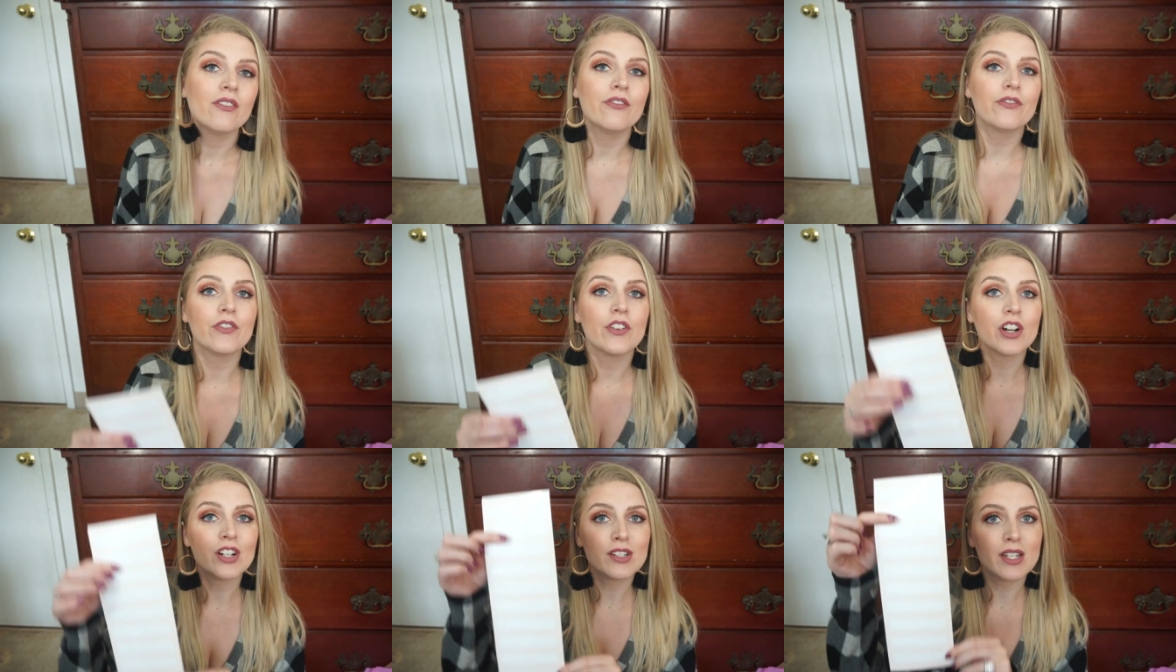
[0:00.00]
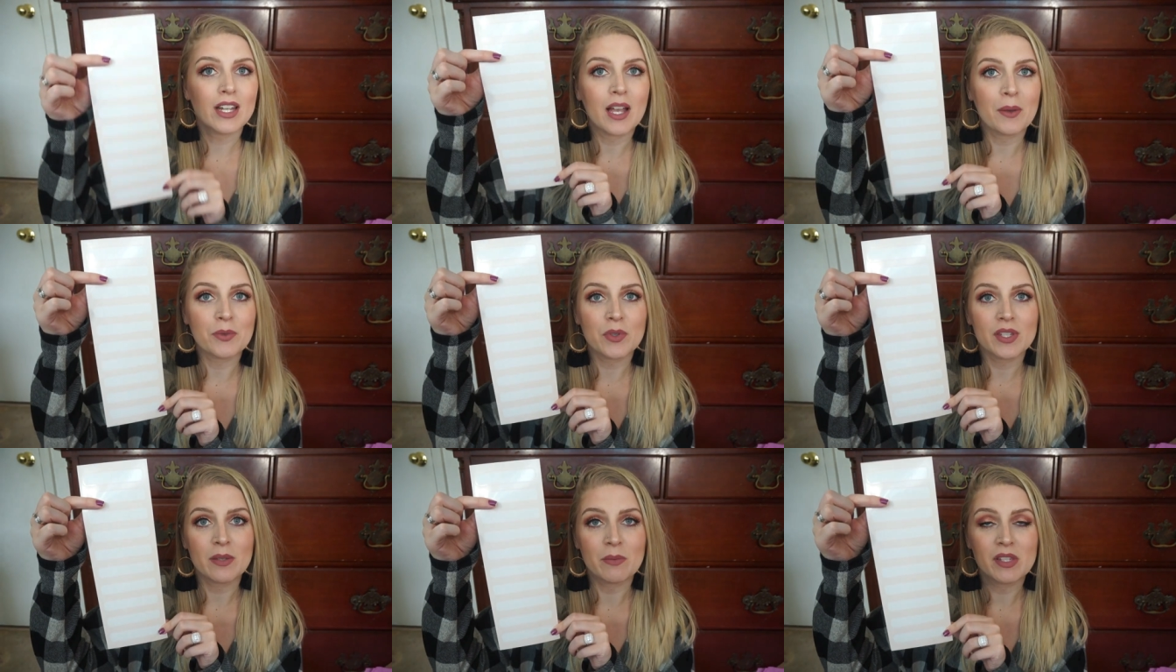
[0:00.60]
First, it comes
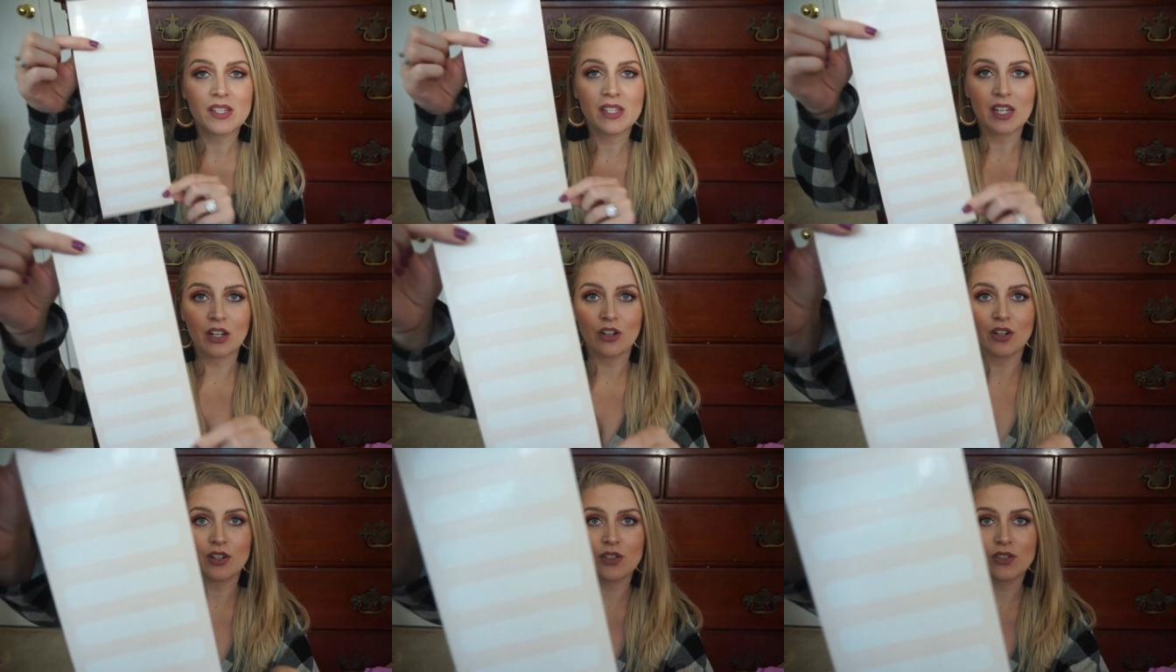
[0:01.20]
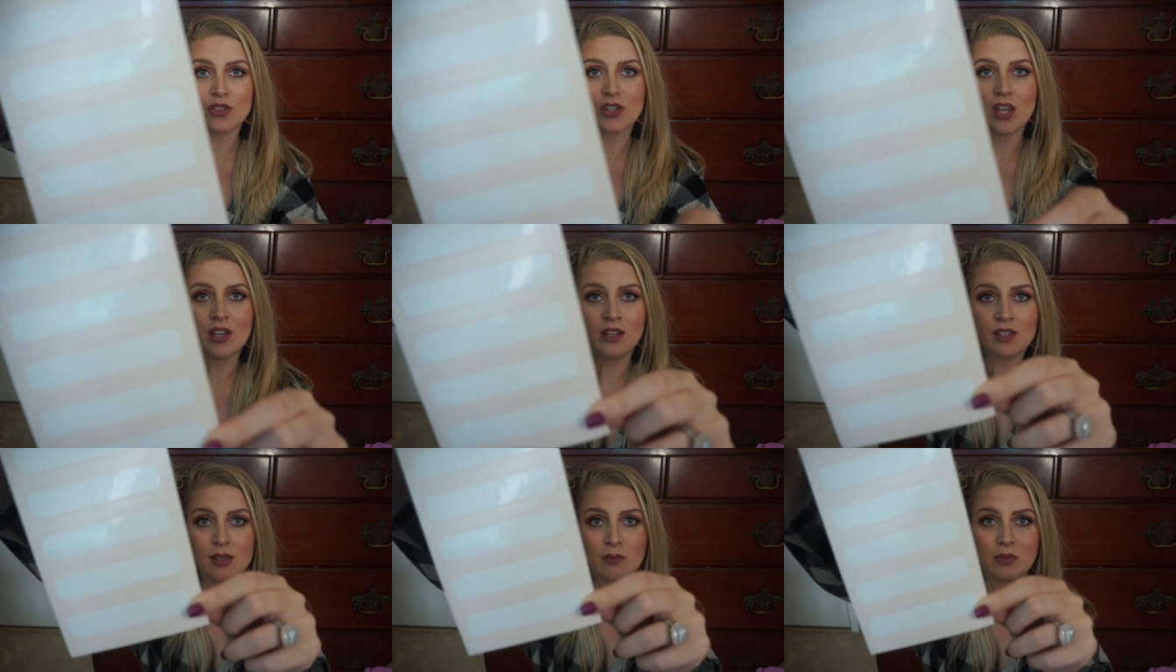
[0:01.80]
with some stickers,
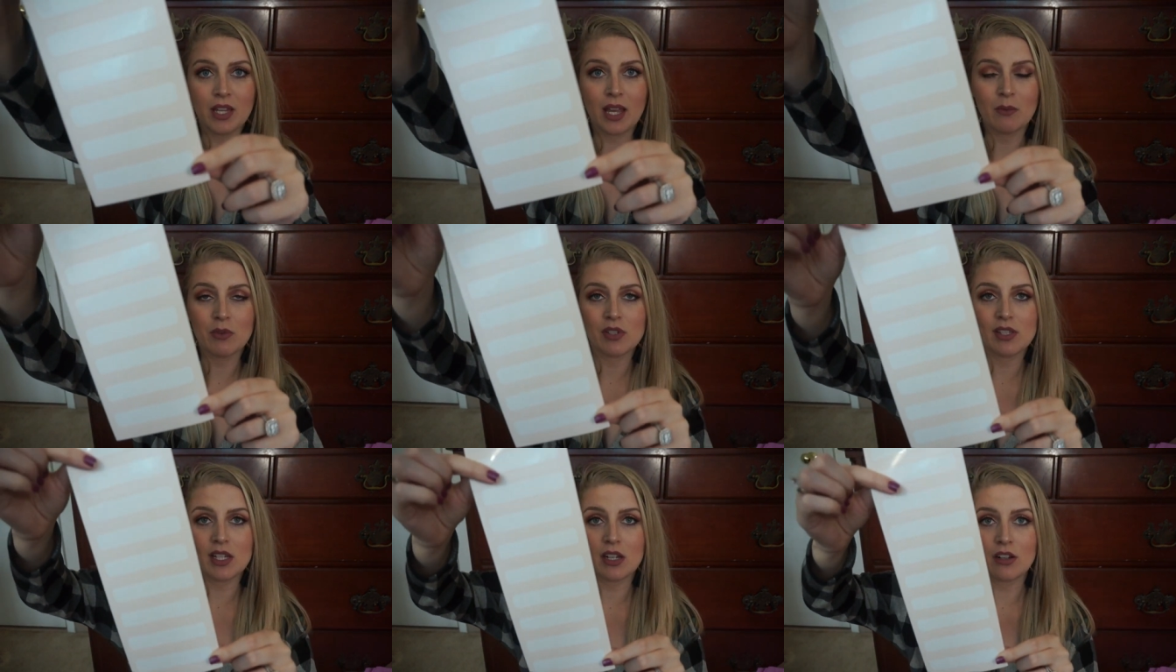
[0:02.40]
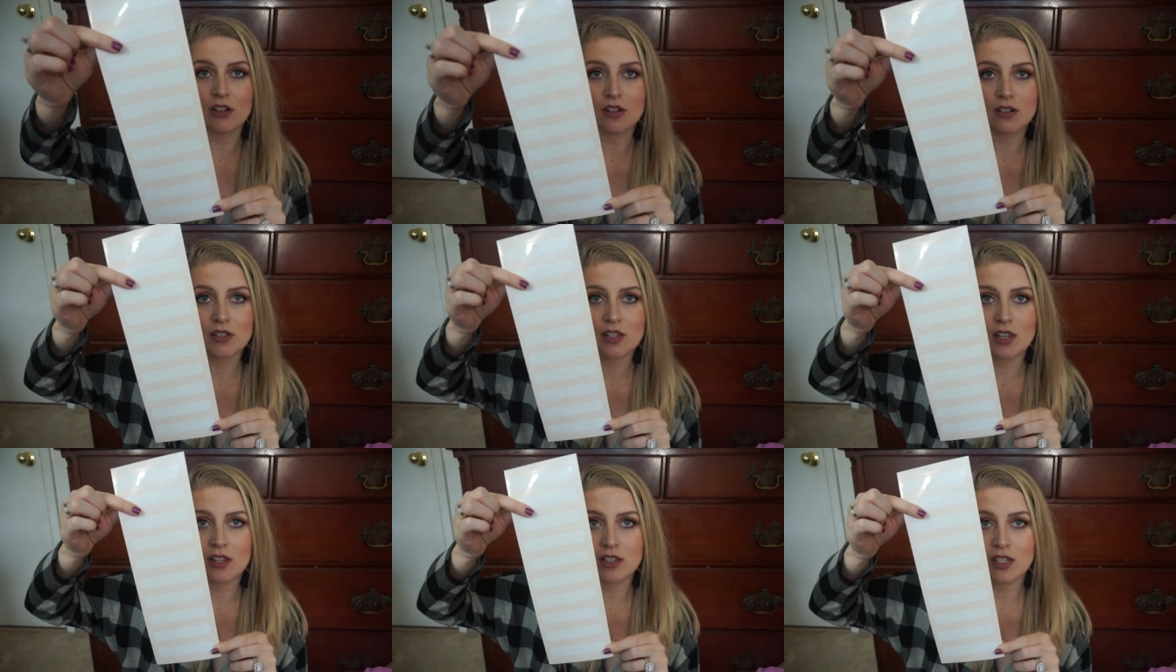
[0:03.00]
some label
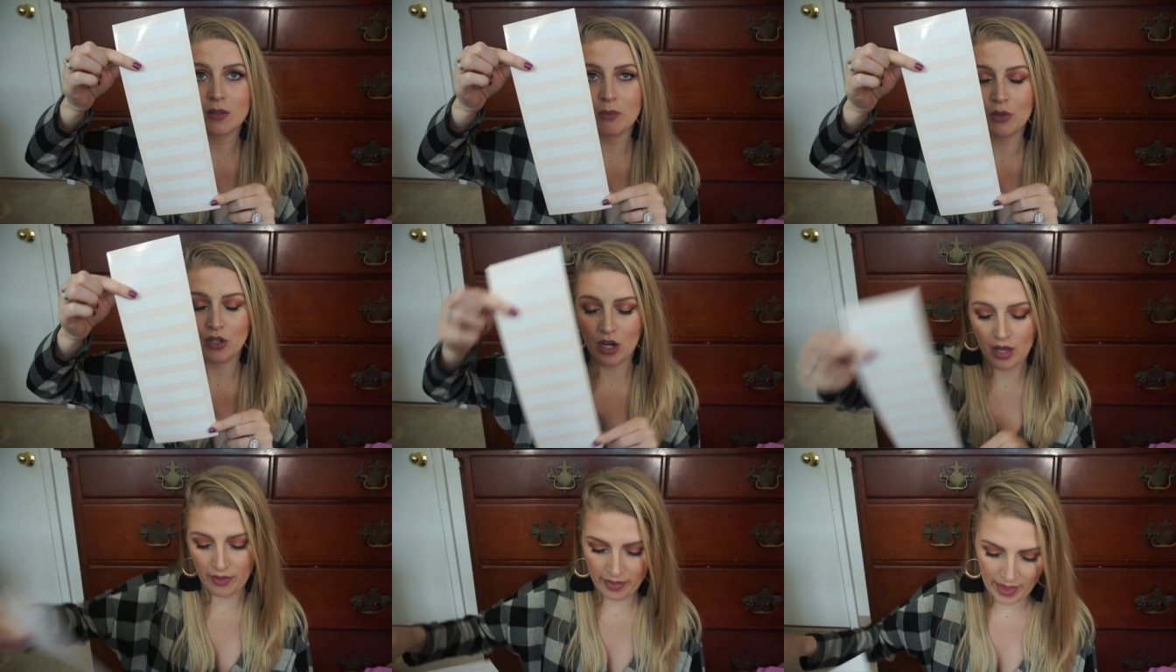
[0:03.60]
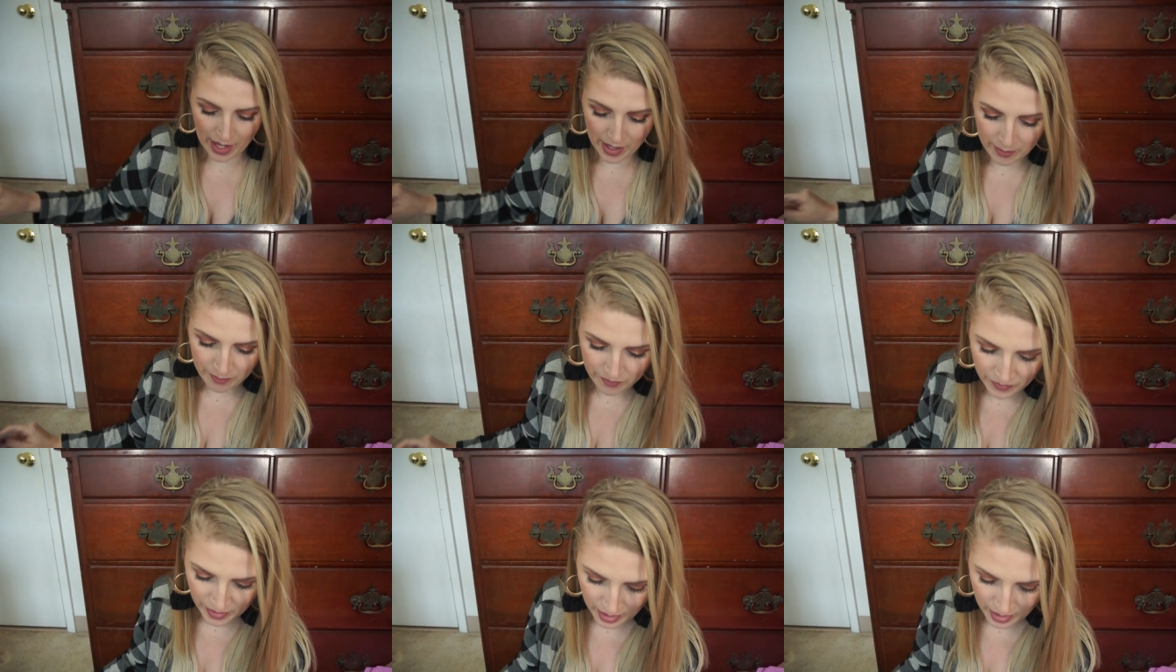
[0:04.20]
stickers to put on them.